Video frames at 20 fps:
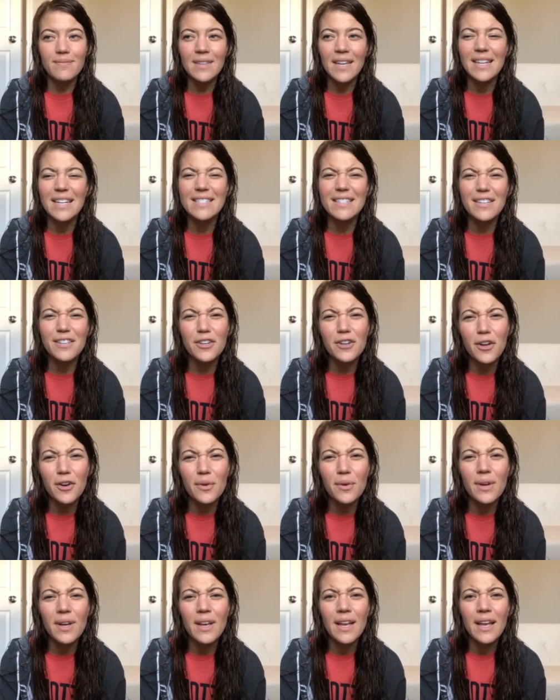And I said, you
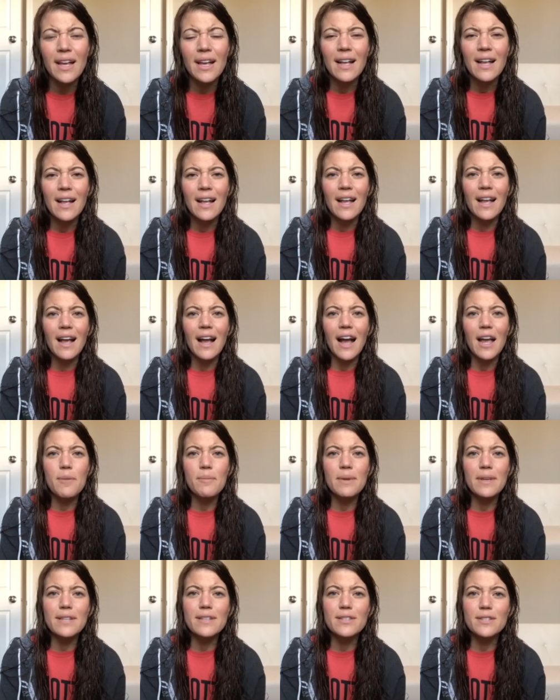know, I
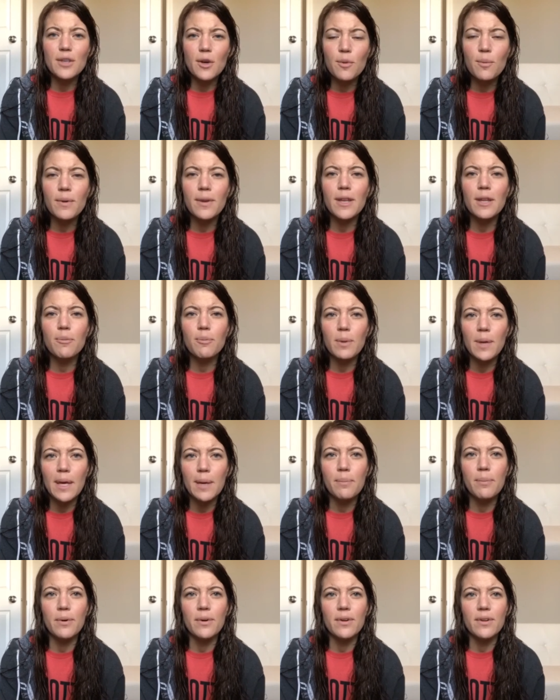meet so many
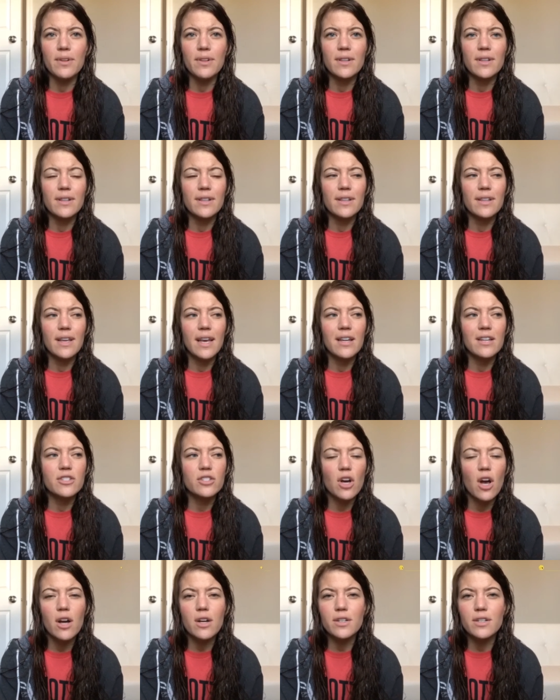people and
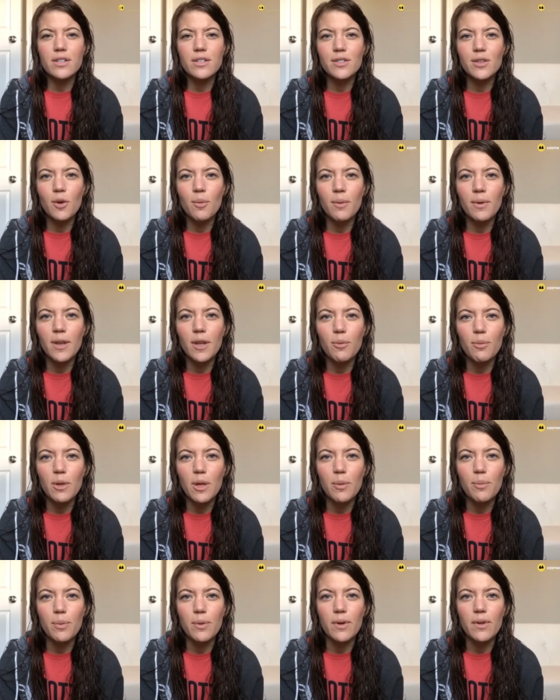talk to so many
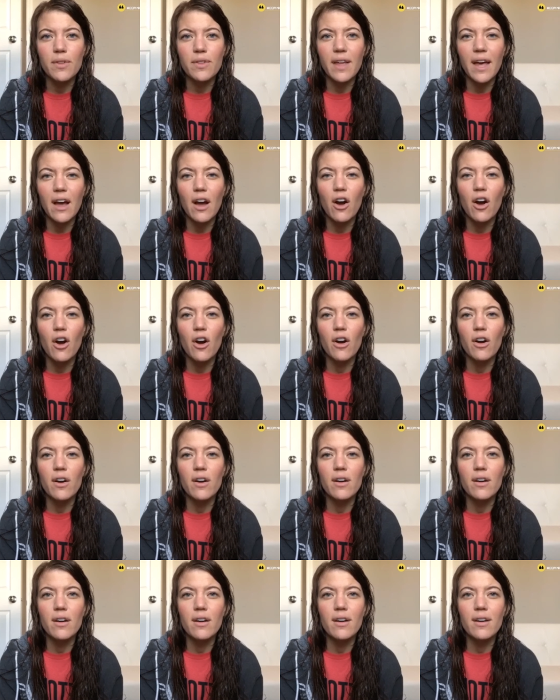people that
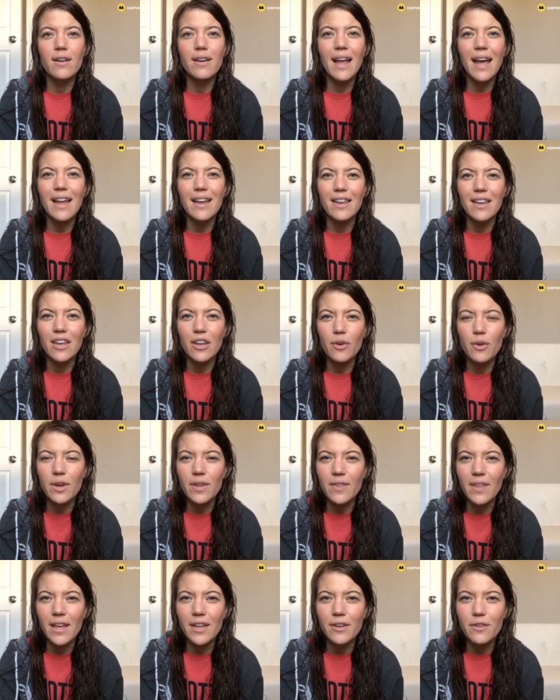are not
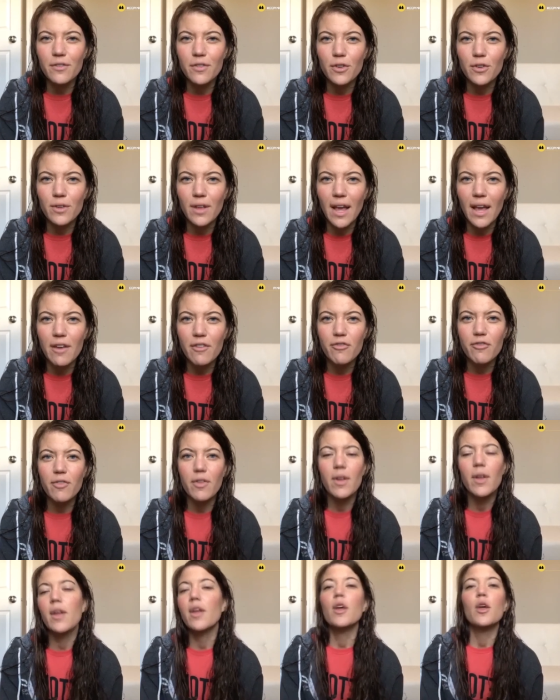nearing the end of their life,
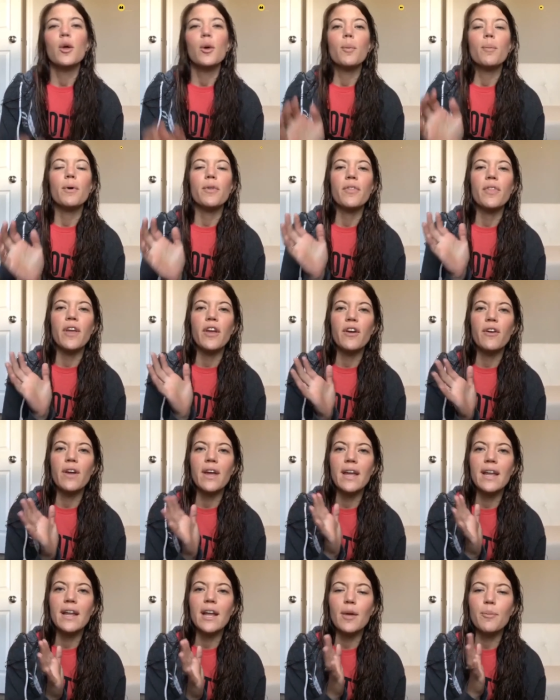but they are
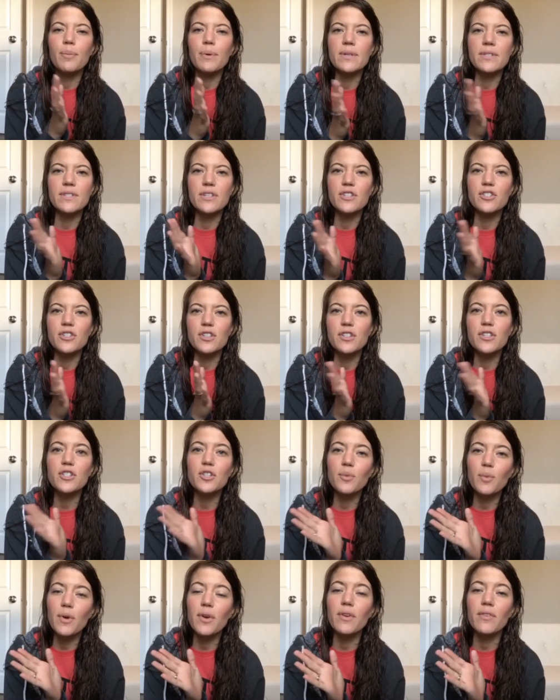in a position
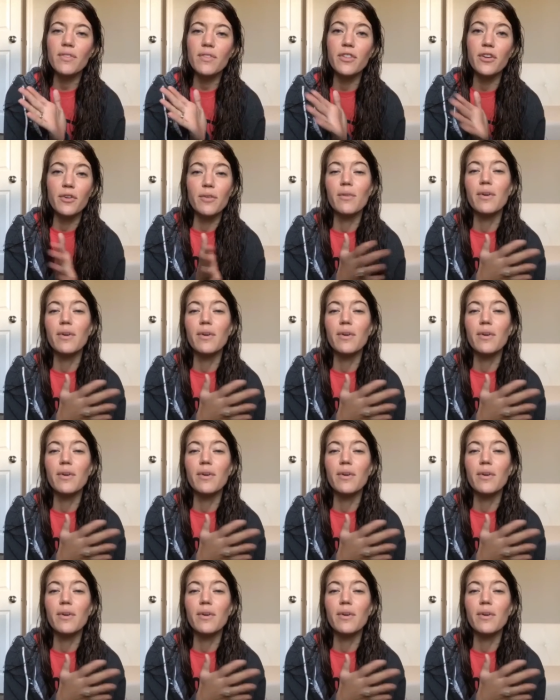to where they're